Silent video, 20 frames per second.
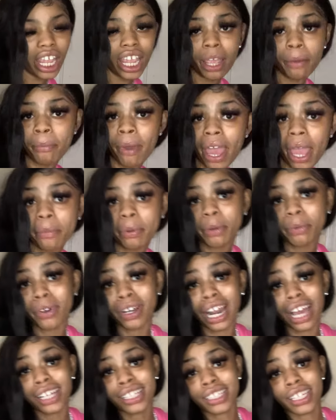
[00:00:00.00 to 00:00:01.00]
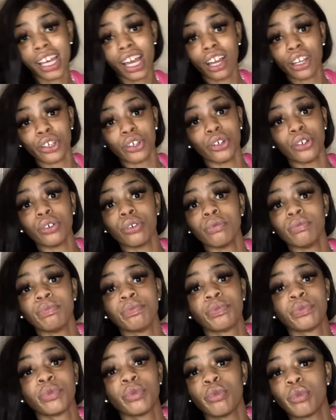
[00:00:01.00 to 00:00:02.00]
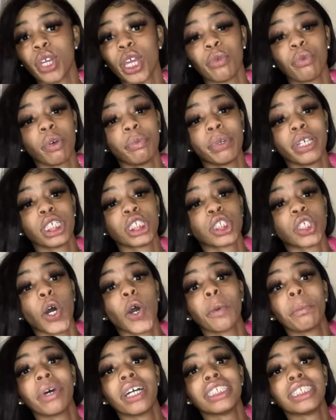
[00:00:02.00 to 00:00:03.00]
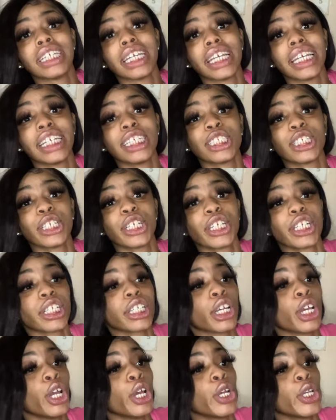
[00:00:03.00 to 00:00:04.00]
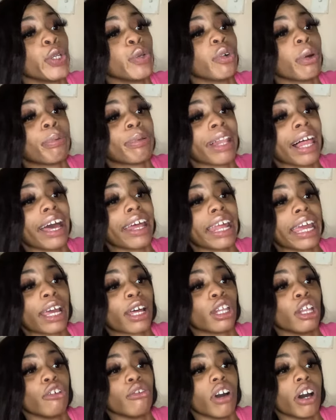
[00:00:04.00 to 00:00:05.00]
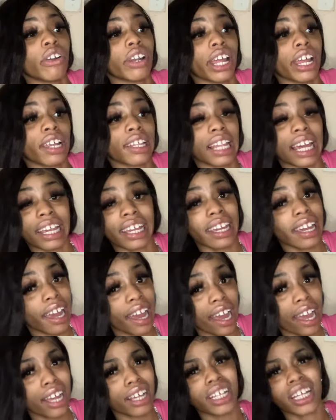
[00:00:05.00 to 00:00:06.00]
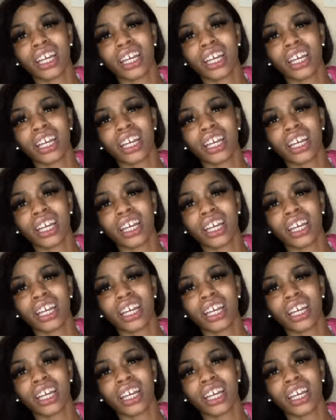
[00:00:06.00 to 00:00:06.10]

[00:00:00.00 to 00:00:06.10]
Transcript: And baby, when I tell you, it would be so much easier. You apply that glue on there like that.